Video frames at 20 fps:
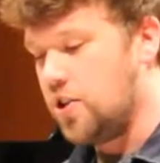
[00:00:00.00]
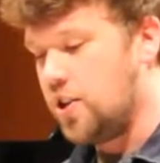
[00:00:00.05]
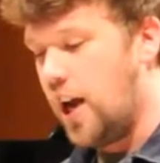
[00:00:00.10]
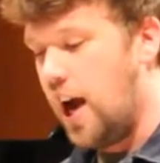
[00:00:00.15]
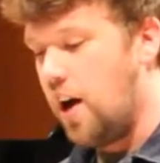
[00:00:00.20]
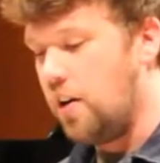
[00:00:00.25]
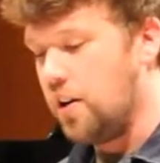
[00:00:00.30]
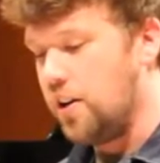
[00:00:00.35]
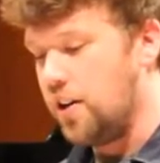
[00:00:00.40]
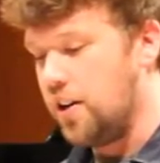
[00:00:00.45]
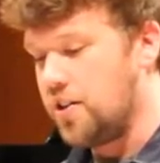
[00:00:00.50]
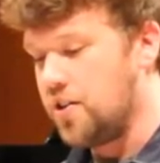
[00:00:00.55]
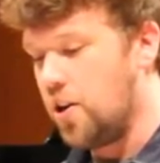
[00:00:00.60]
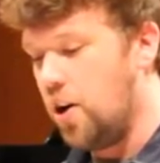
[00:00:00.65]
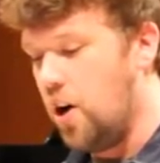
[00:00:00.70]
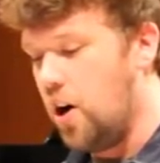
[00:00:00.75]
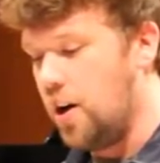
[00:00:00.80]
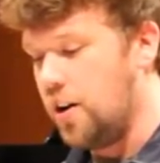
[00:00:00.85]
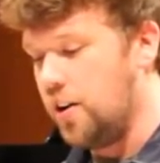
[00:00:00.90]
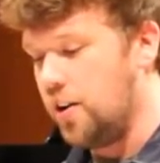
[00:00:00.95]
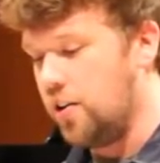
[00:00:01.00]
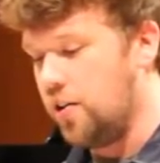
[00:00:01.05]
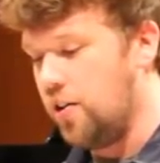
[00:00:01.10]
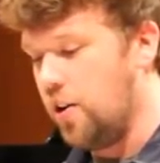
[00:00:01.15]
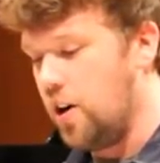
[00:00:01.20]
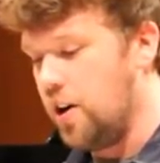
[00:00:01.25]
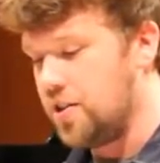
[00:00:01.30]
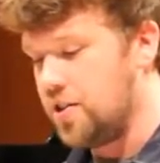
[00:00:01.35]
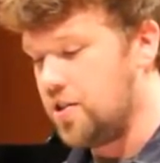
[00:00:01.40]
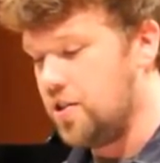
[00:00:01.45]
shouted a taunt
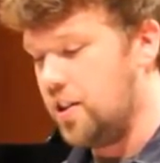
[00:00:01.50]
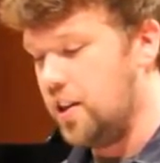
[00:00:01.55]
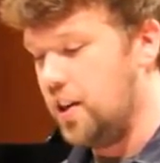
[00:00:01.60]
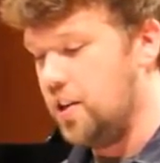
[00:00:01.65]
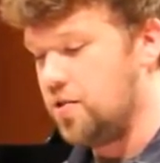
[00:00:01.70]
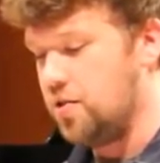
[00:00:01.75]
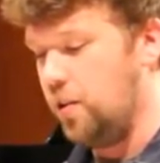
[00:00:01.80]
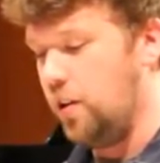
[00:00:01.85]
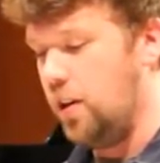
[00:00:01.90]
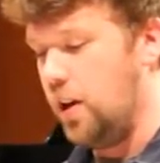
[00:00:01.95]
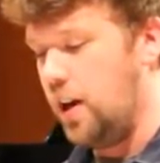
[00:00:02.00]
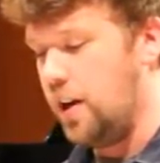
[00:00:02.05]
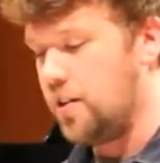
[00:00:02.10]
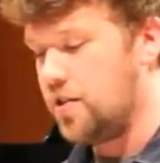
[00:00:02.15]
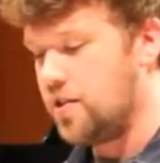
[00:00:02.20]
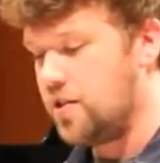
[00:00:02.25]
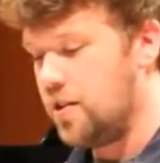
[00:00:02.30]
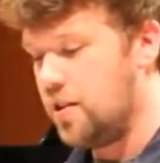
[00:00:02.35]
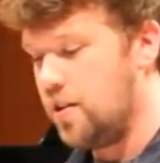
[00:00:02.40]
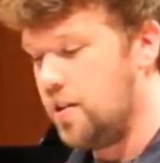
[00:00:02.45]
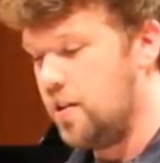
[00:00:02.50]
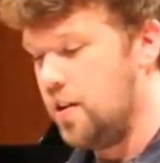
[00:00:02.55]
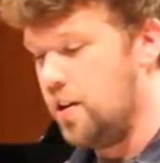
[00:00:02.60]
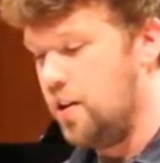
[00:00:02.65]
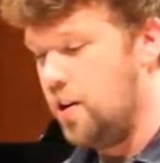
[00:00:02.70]
across to the Israelites.